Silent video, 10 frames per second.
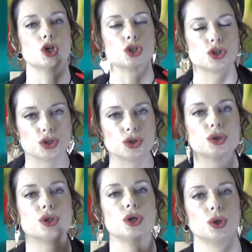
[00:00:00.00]

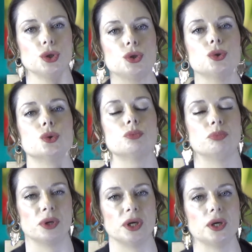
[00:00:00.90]
should you
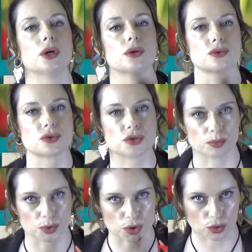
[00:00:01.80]
be
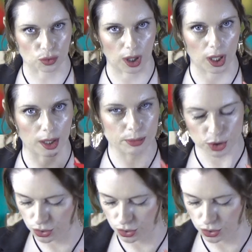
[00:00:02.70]
subscribed